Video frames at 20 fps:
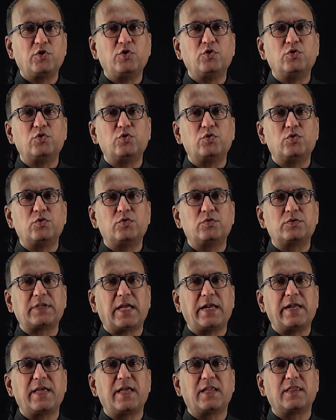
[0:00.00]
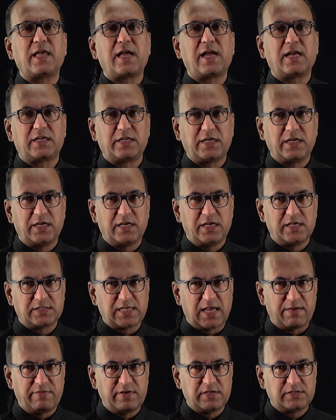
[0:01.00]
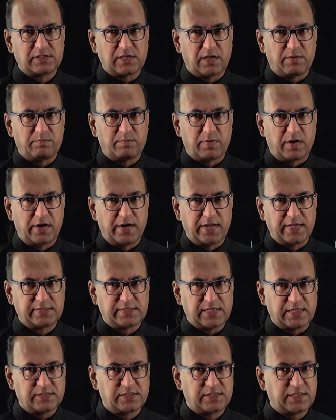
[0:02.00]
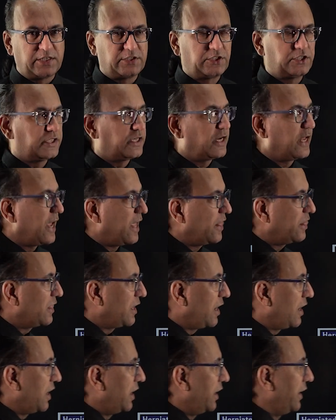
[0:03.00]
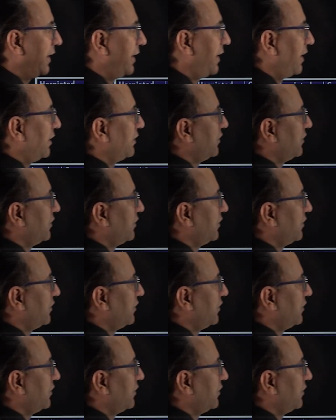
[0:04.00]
you telling that he is having some burning sensation in the little